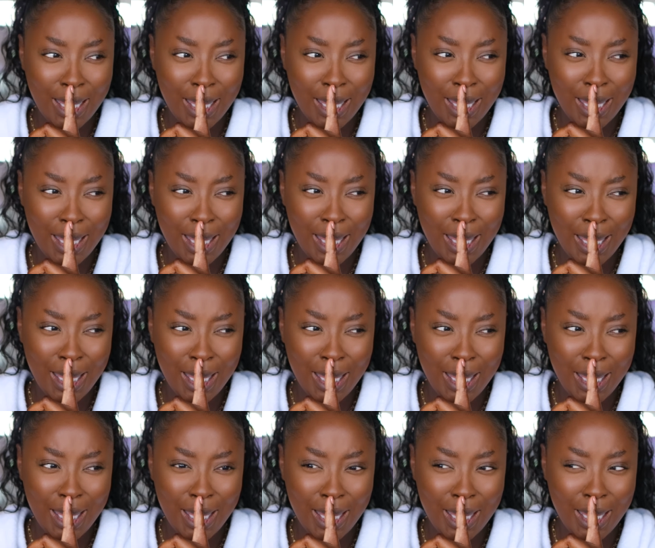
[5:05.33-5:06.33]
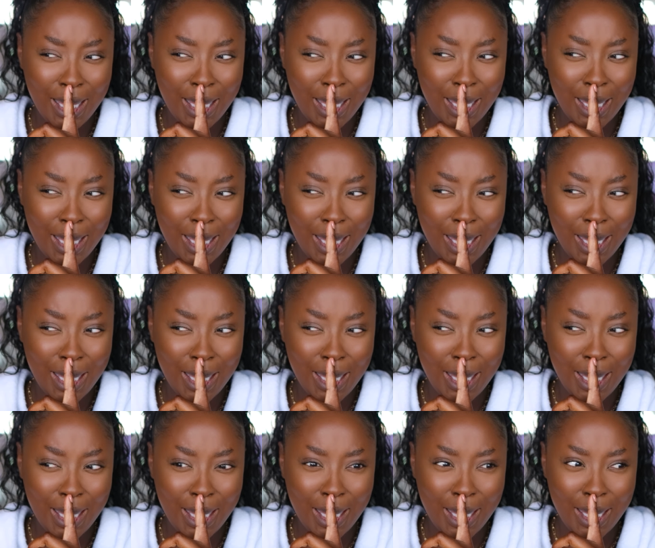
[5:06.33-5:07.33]

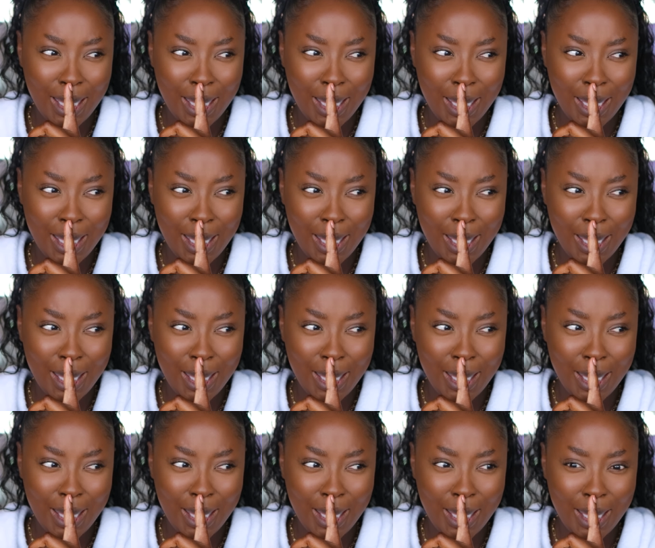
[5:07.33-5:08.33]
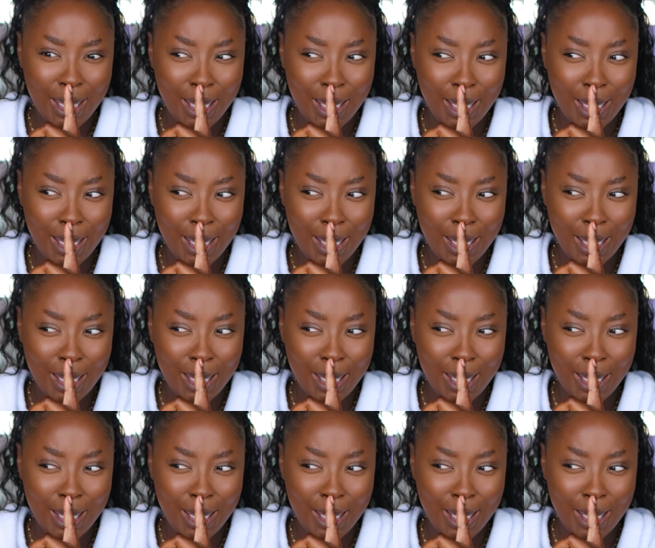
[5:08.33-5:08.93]
(no one is talking)